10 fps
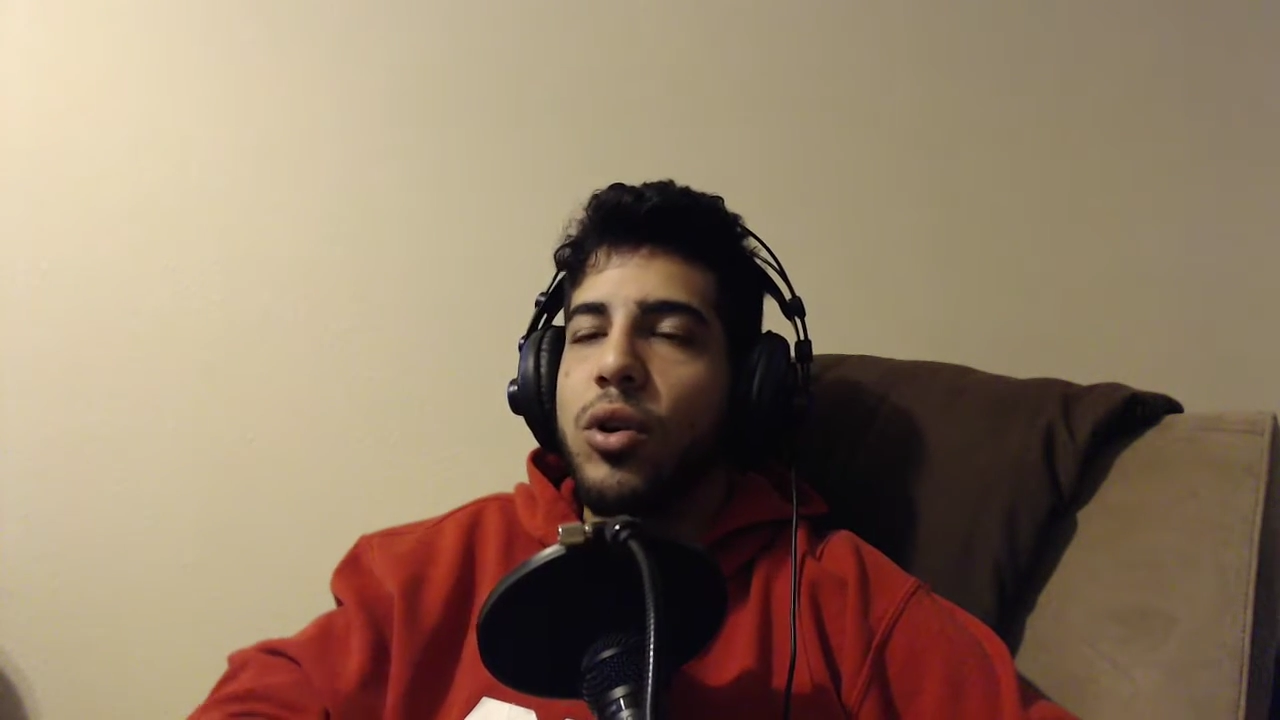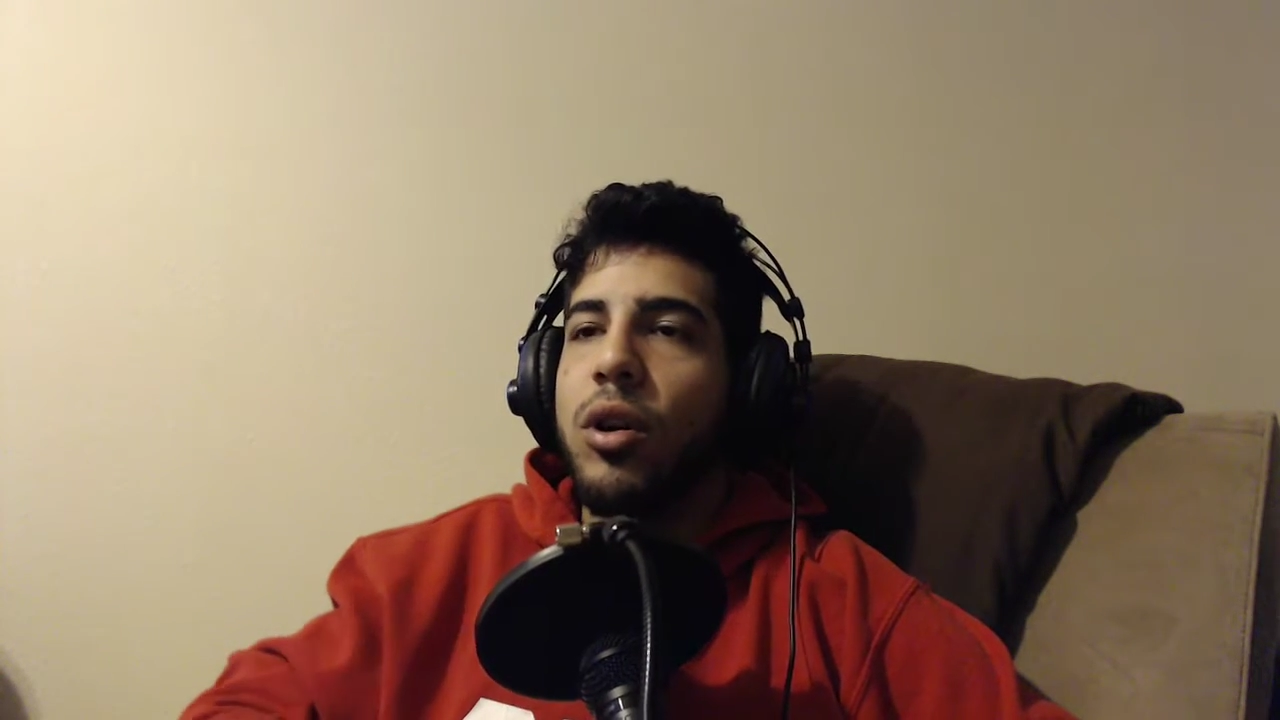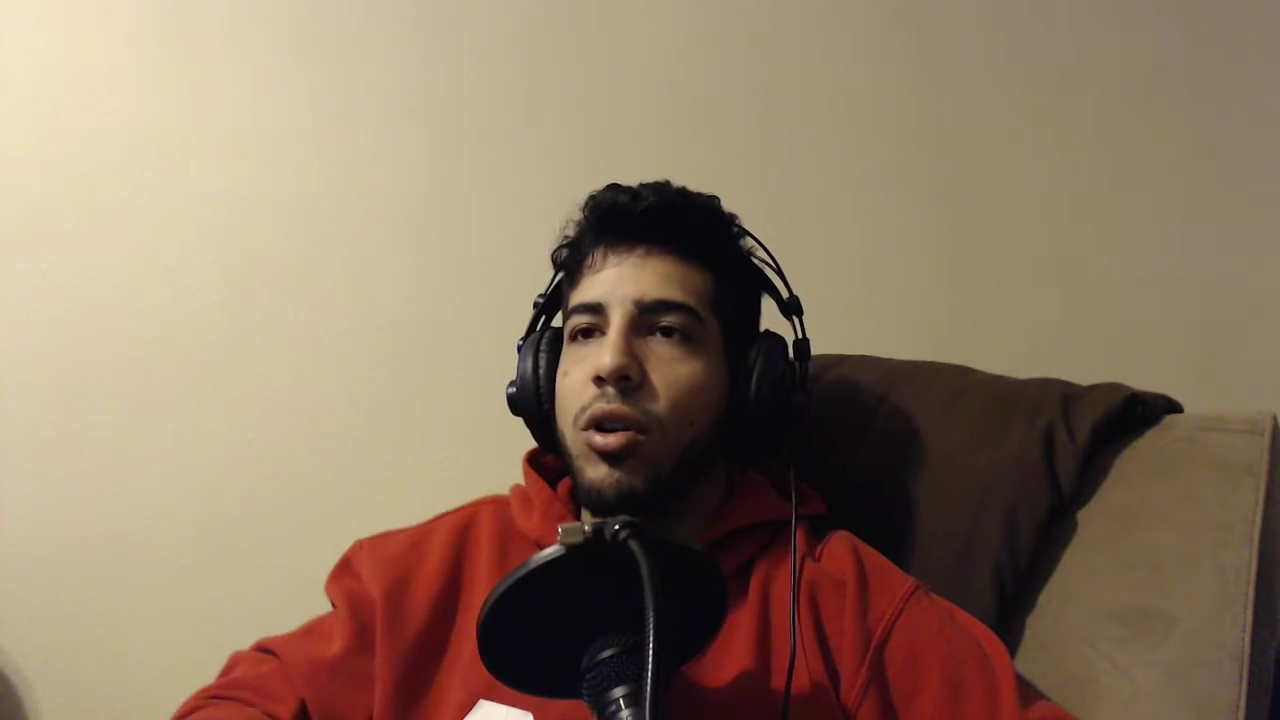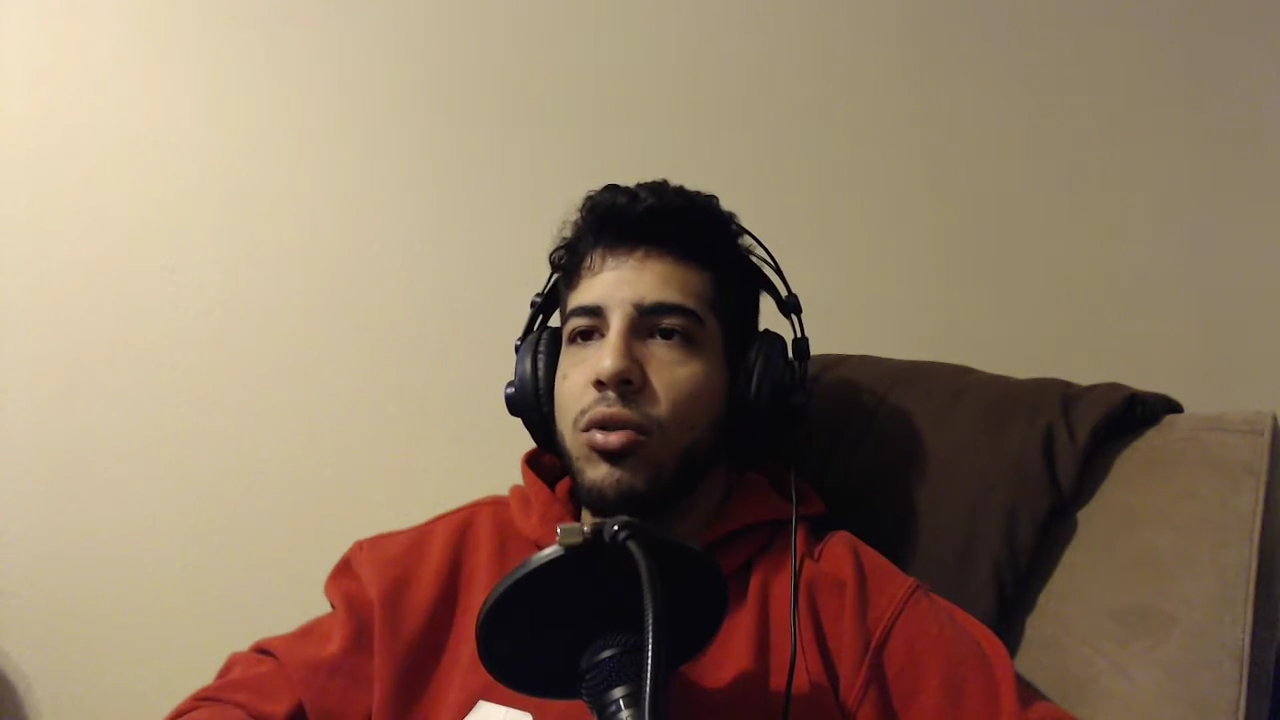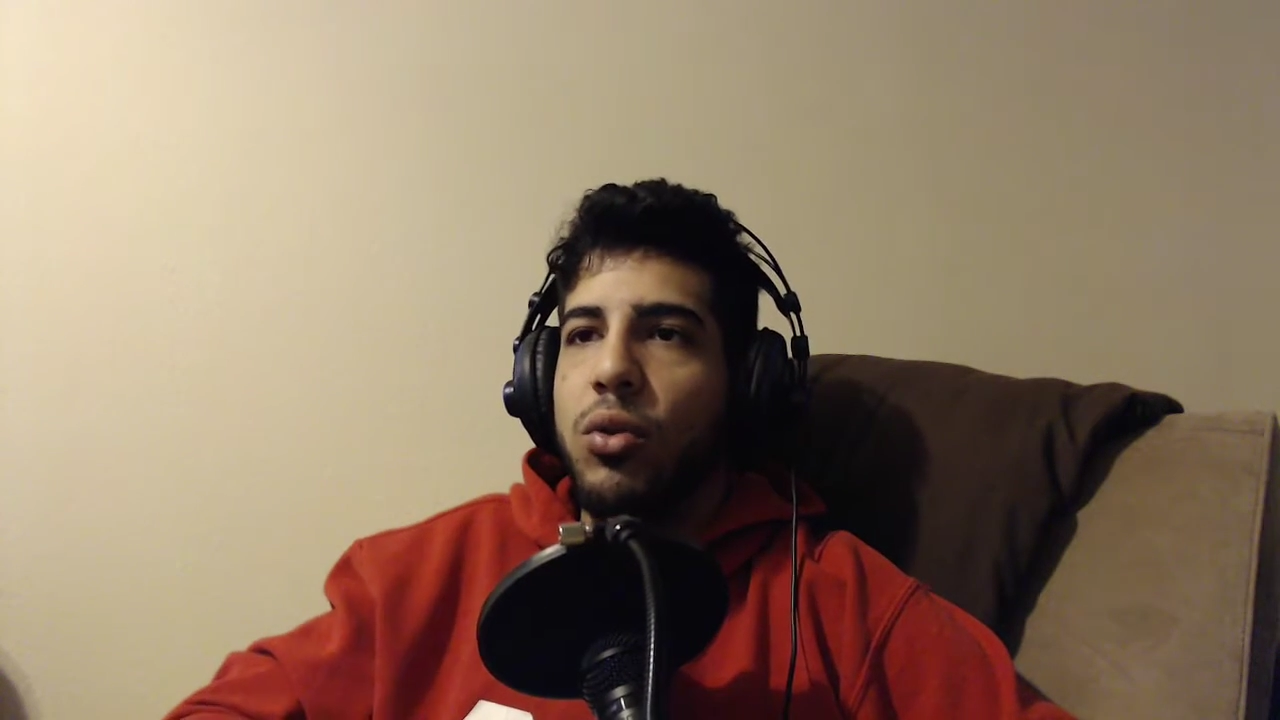
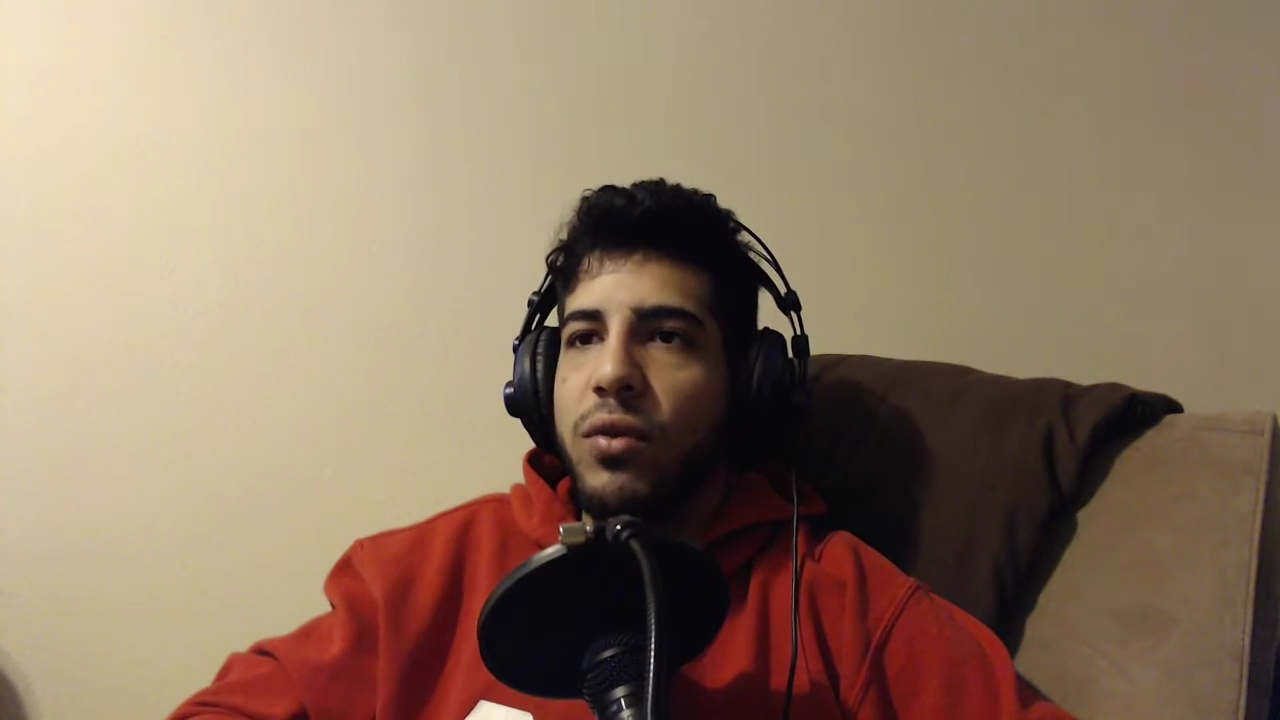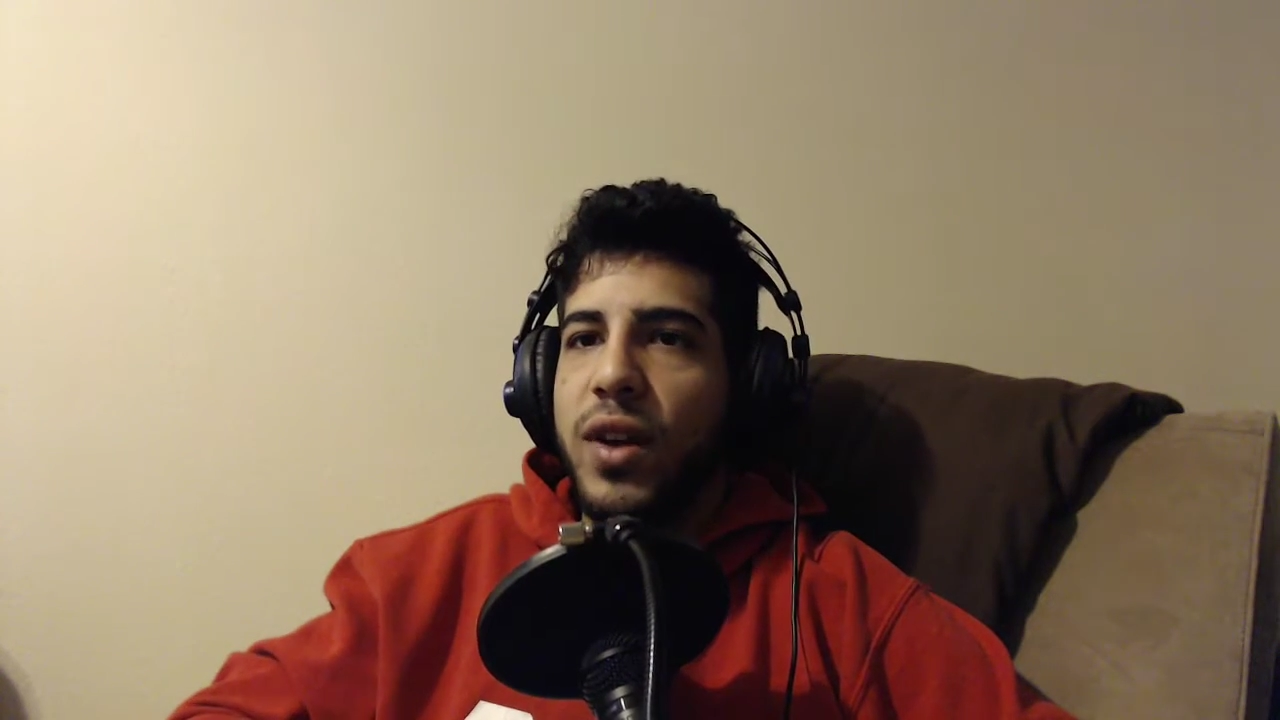hardcore